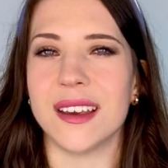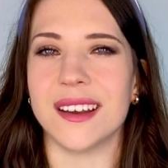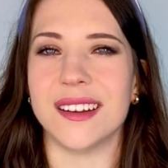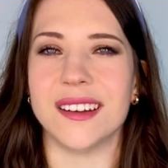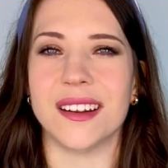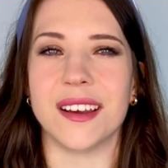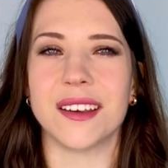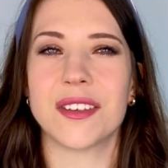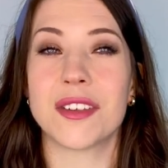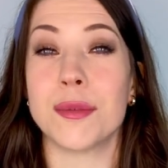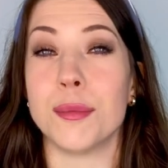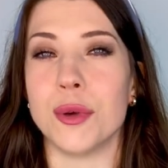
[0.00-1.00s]
and like
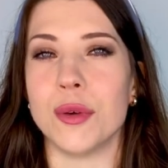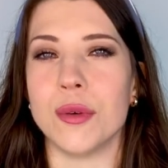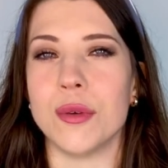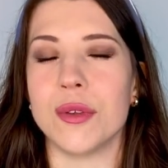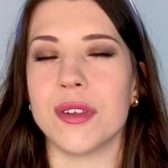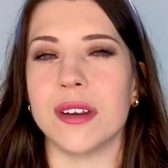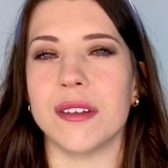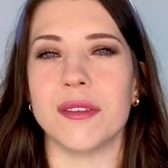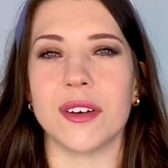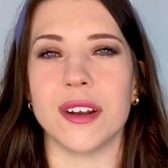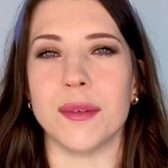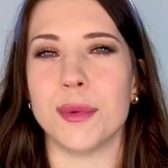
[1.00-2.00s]
smooth and
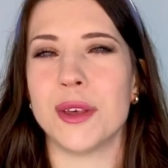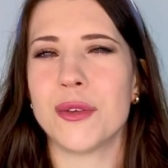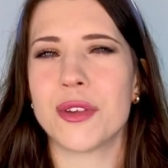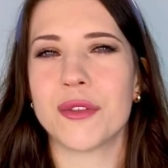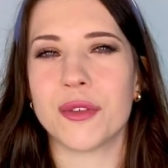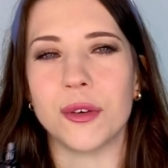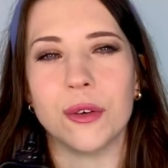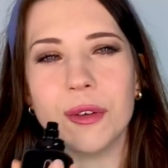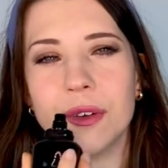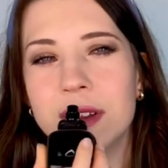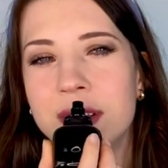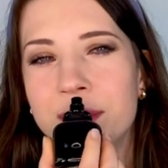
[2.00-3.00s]
very beautiful.